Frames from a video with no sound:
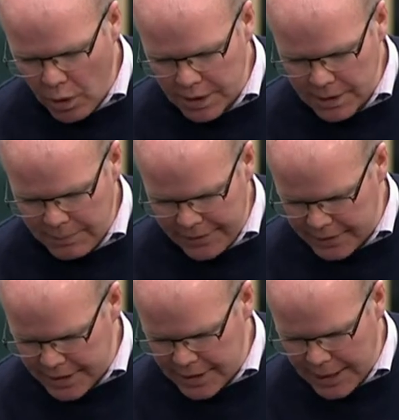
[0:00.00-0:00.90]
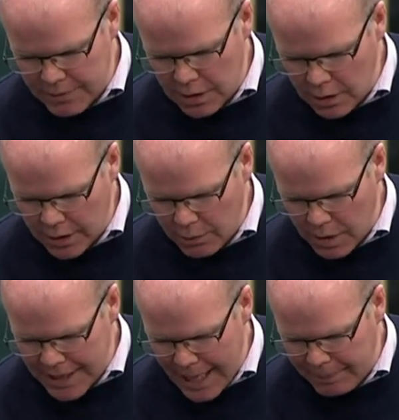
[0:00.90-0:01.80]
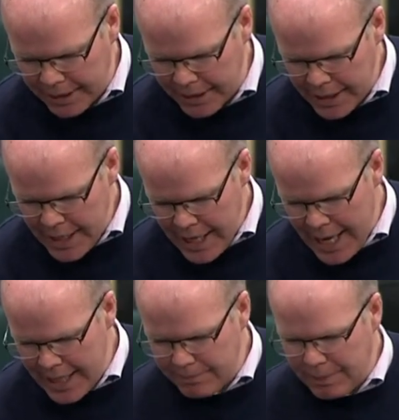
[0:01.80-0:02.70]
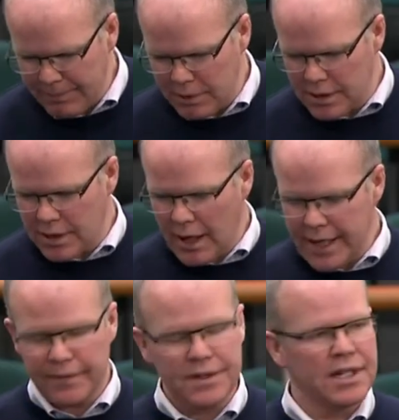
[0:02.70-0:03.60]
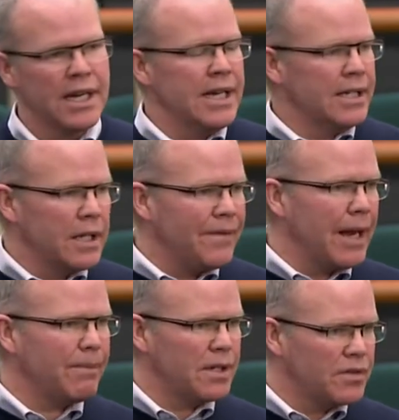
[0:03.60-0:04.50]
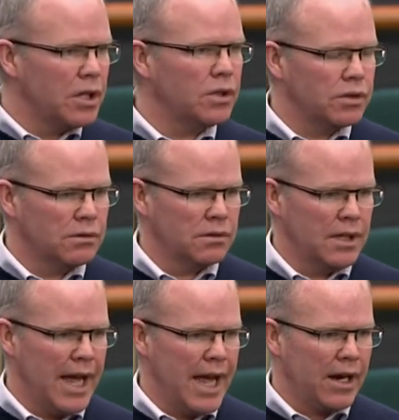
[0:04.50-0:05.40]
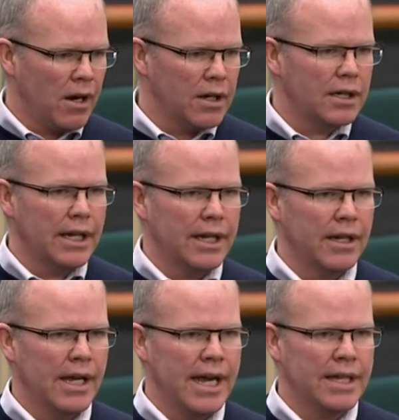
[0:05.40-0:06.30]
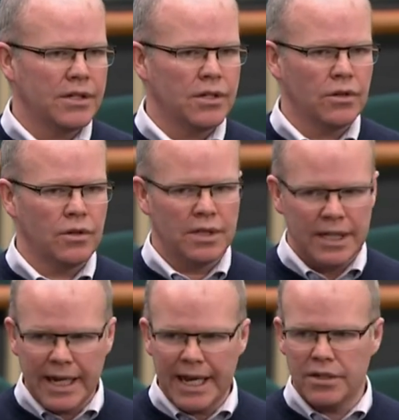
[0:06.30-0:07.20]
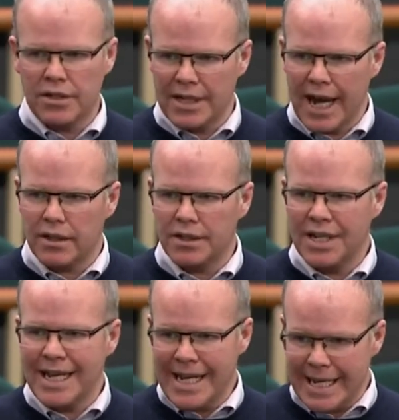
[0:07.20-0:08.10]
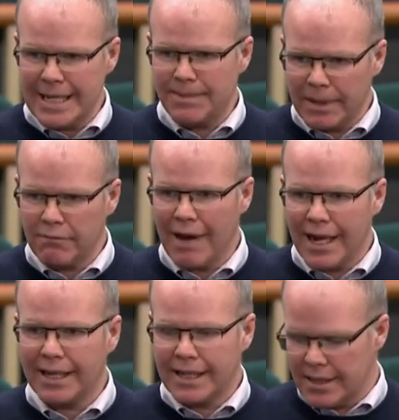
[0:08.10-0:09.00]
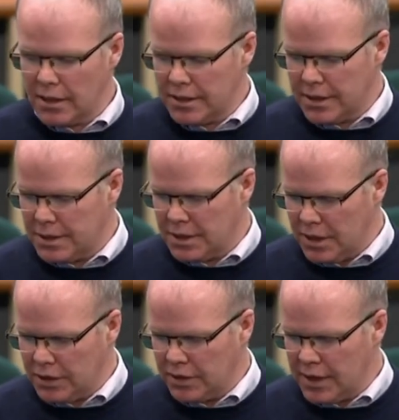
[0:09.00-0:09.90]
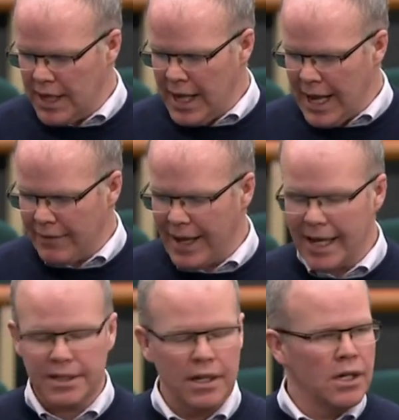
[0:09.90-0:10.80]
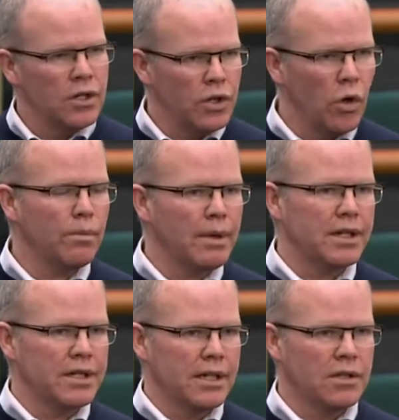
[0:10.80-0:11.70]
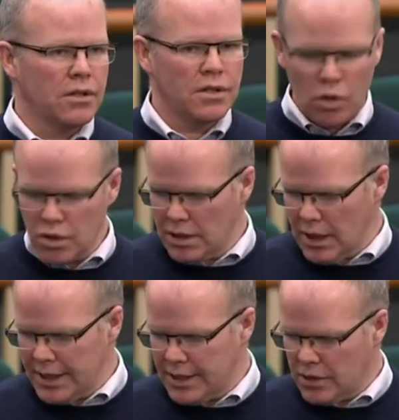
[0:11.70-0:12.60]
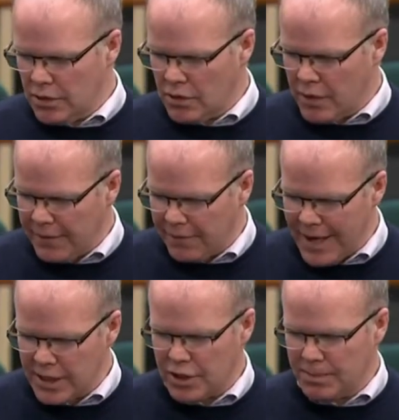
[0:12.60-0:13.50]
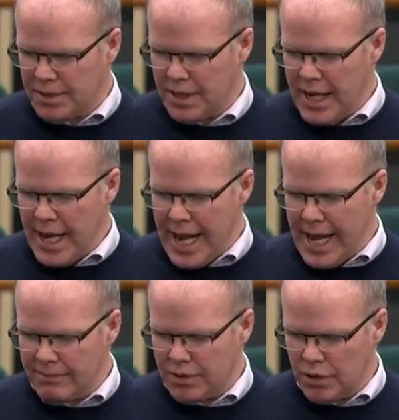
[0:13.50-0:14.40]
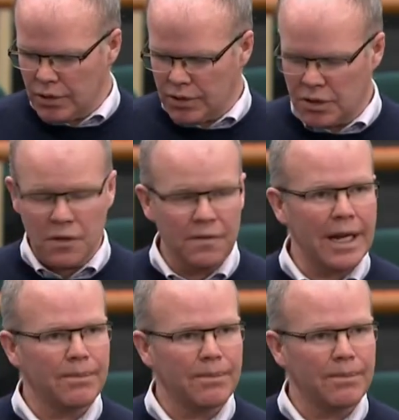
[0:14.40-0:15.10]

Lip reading: I believe, at this time to look at what's happening in people's lives. The development of children currently into teenagers and adults is being radically stunted. Children have had no ability to socialise, to create friendships, and to develop their